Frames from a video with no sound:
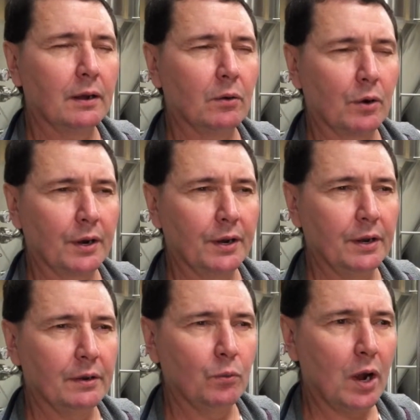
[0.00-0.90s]
Oregon
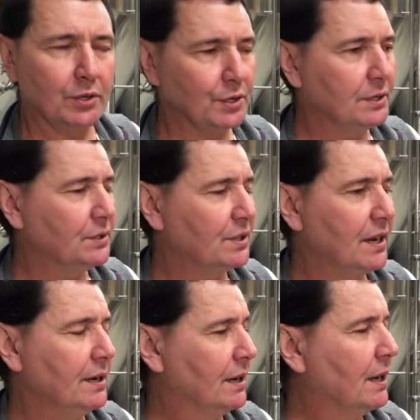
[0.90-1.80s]
and Washington
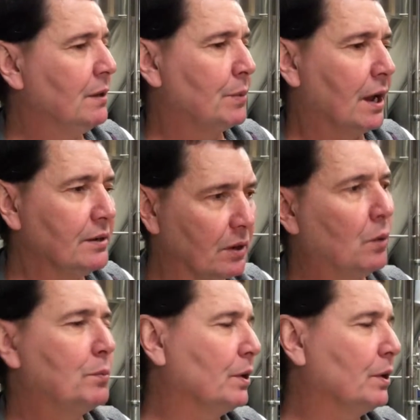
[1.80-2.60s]
State, but I don't